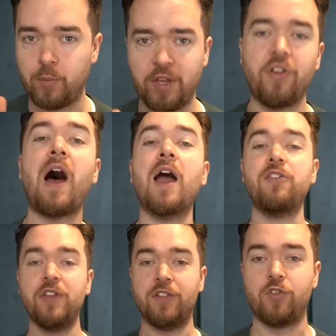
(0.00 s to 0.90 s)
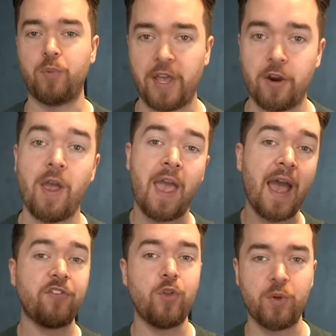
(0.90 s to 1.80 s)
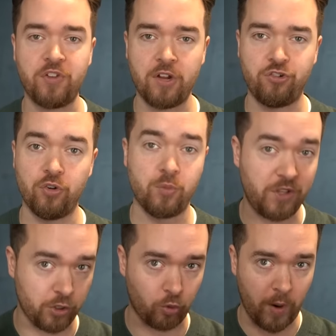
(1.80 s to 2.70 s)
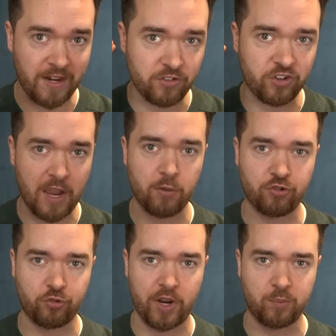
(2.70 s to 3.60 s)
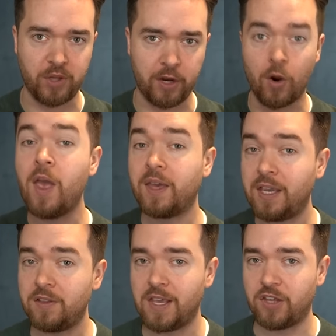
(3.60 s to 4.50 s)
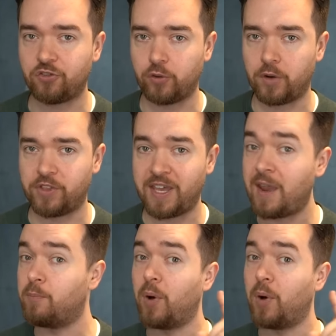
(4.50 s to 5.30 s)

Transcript: because I think this player has the potential to be the greatest Counter-Strike player in the history of the game,